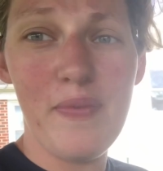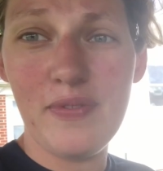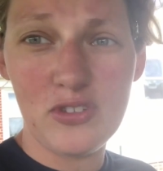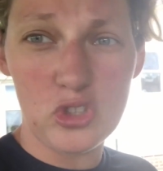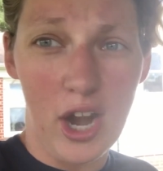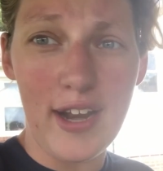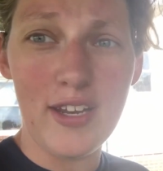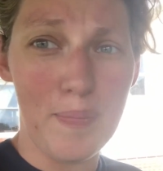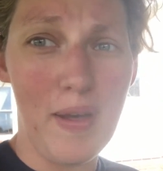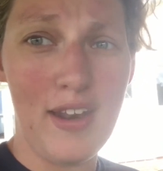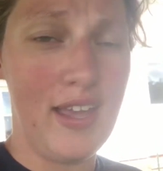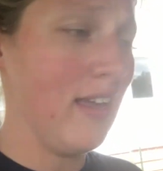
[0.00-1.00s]
train your
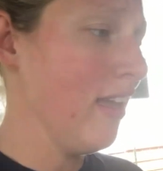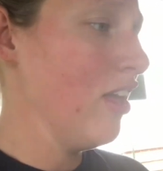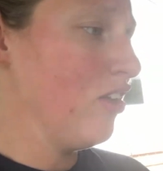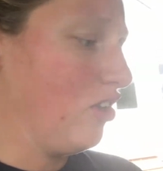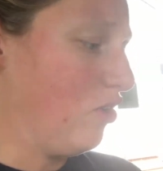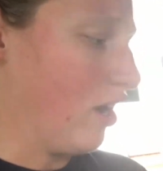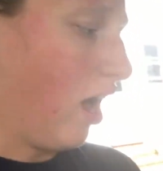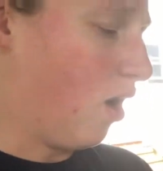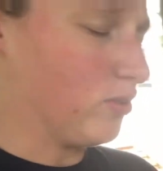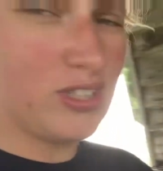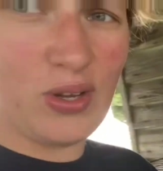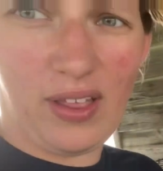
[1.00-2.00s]
bunny, you could
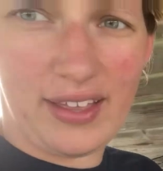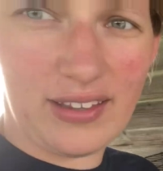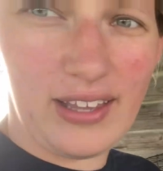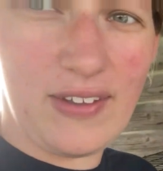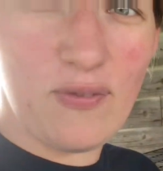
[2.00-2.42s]
also like leave